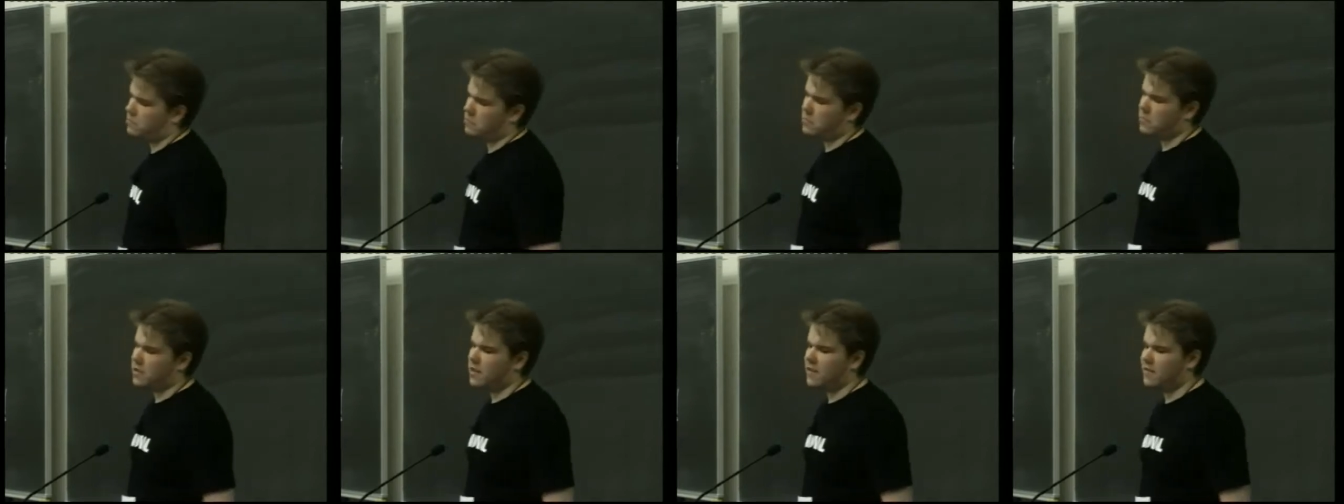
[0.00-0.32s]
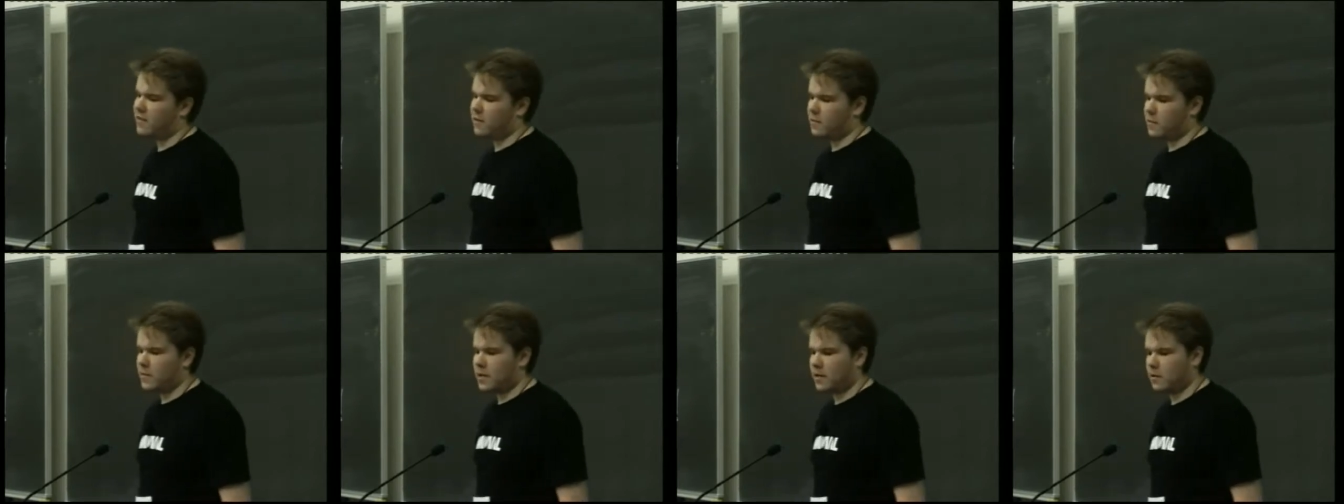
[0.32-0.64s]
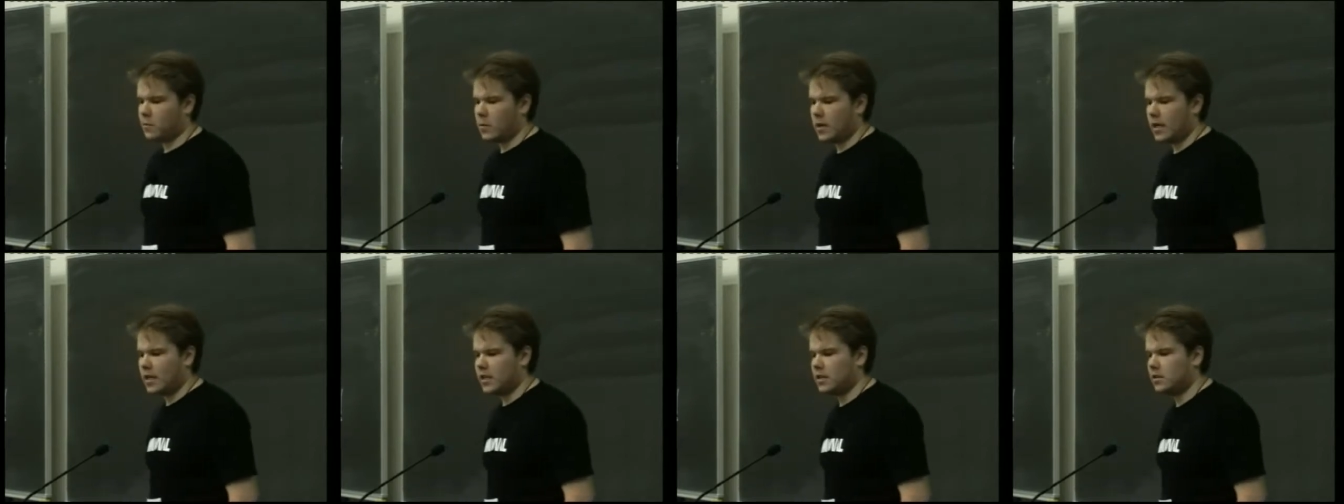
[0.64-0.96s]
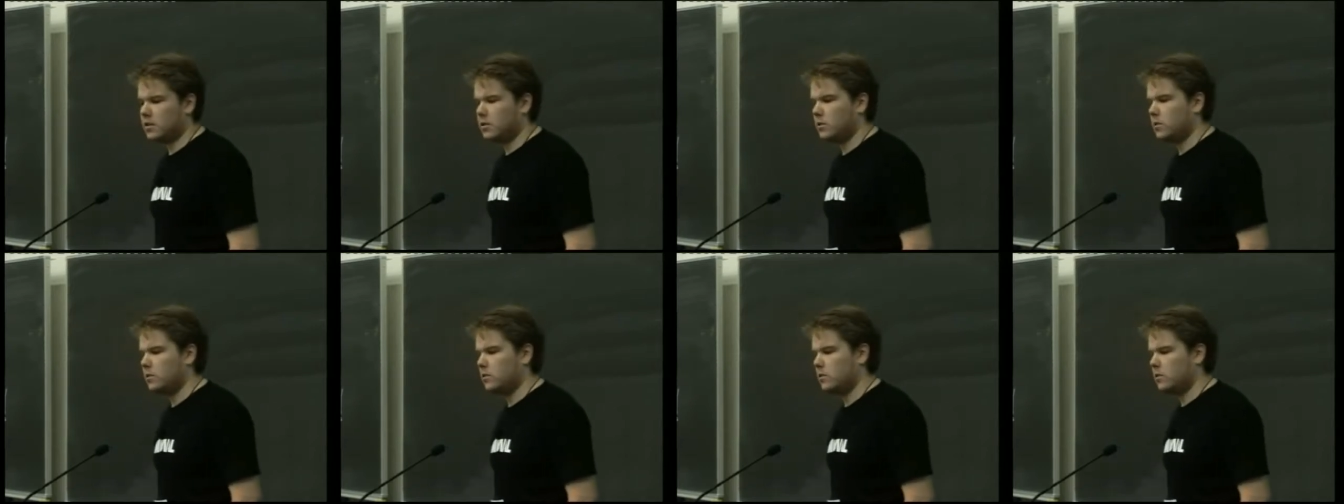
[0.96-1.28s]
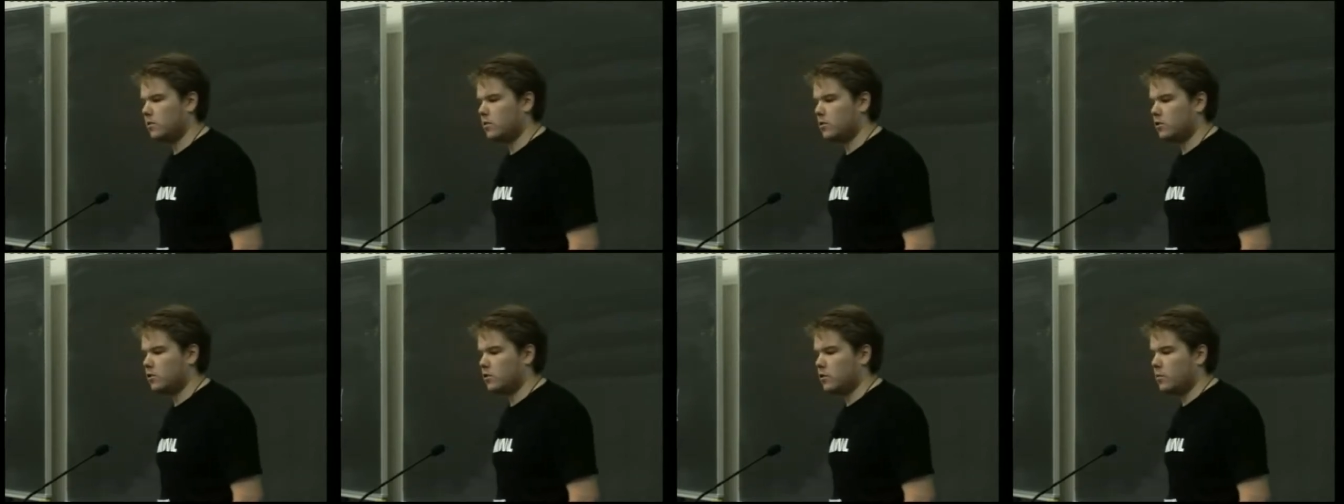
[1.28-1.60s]
developing ways to
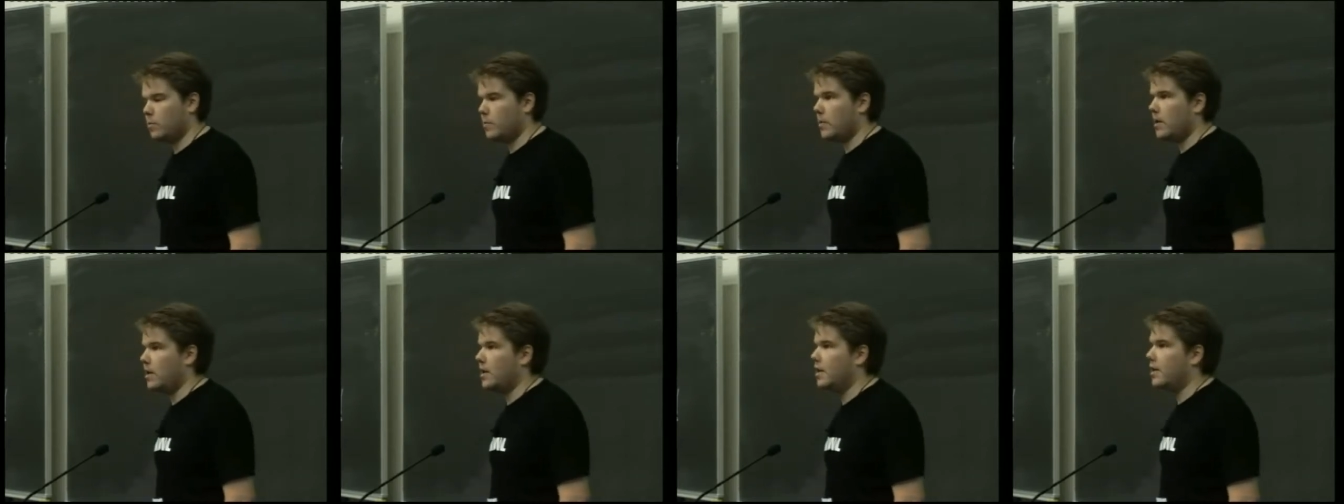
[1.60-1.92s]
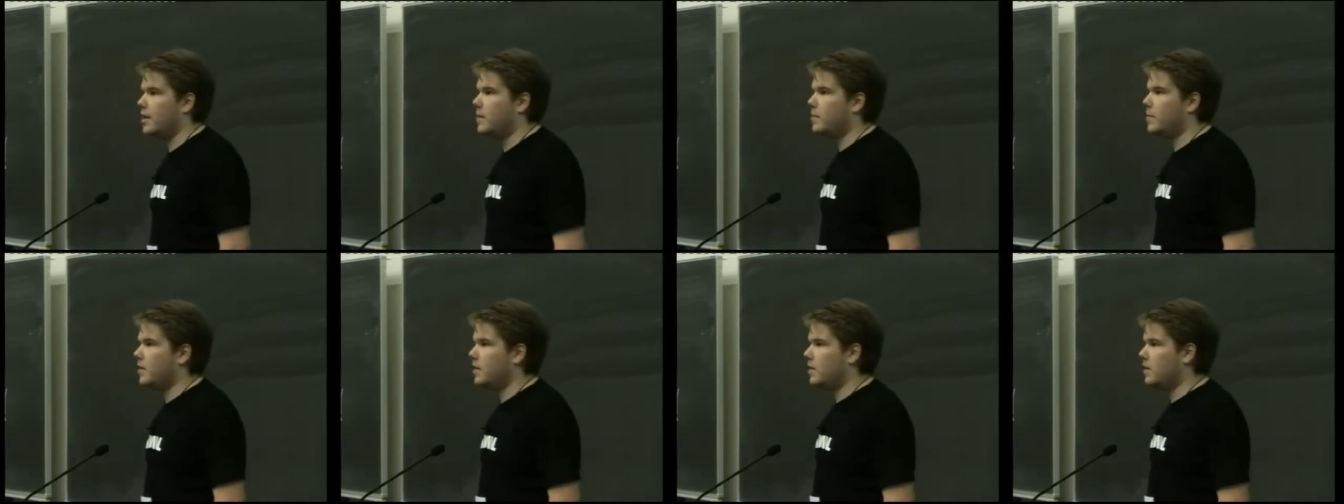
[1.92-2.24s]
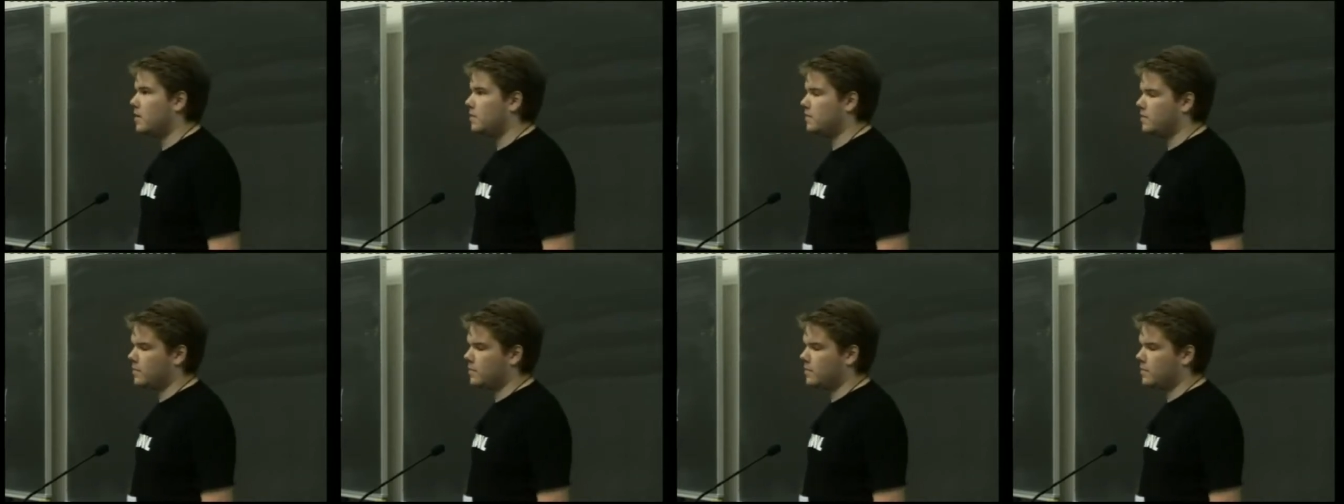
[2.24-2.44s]
cross-compile Debian.